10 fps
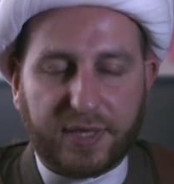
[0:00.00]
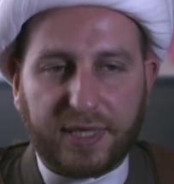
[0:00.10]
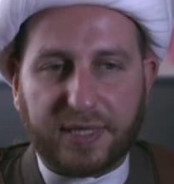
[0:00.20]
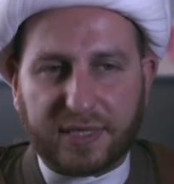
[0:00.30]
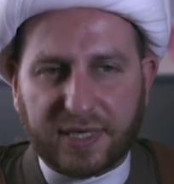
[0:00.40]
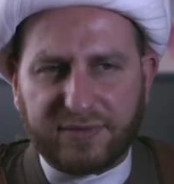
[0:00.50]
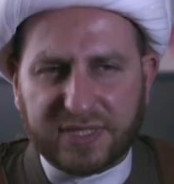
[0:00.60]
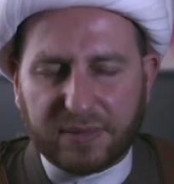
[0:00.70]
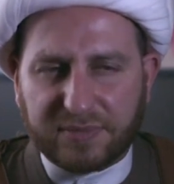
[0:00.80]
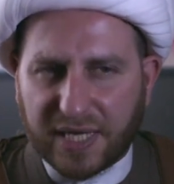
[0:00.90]
And given
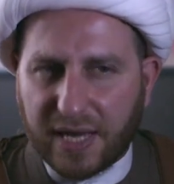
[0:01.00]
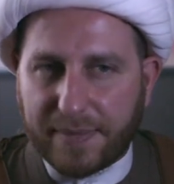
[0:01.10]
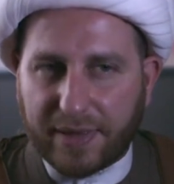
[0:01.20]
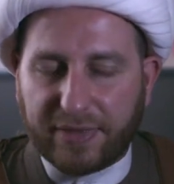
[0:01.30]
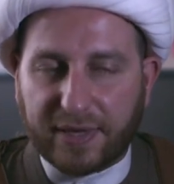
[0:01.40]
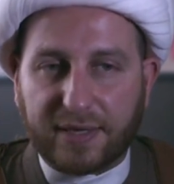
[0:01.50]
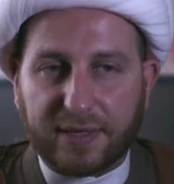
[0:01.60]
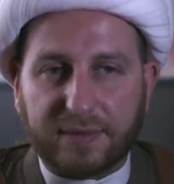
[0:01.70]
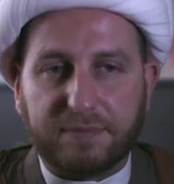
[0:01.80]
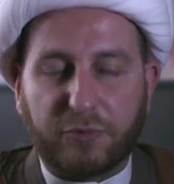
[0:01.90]
some time, I think
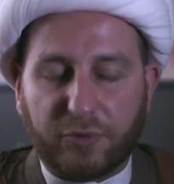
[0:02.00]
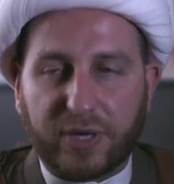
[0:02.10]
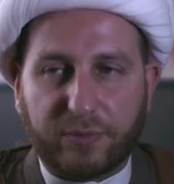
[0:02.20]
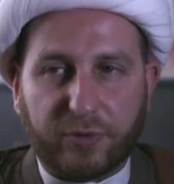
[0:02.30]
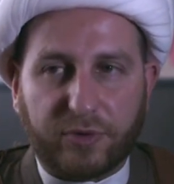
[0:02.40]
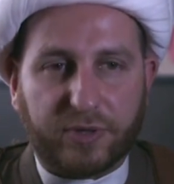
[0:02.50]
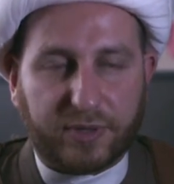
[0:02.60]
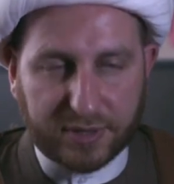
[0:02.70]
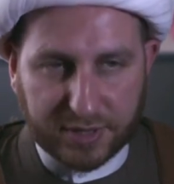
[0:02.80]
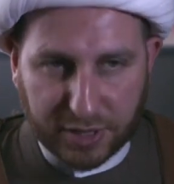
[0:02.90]
more and more
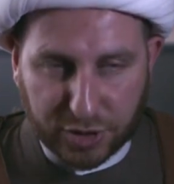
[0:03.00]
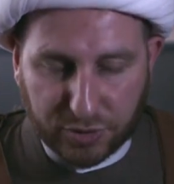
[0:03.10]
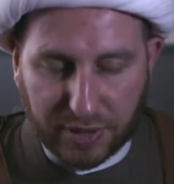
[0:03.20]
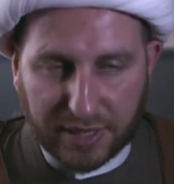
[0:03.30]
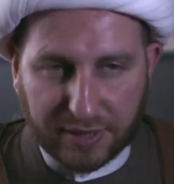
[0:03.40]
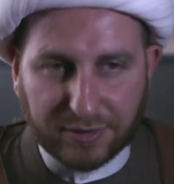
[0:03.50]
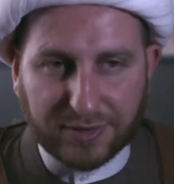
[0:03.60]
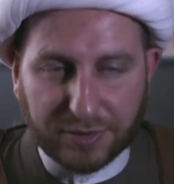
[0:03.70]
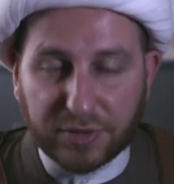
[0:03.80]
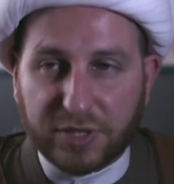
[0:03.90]
such
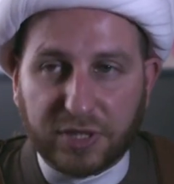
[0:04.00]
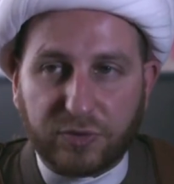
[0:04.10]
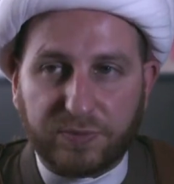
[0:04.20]
unity would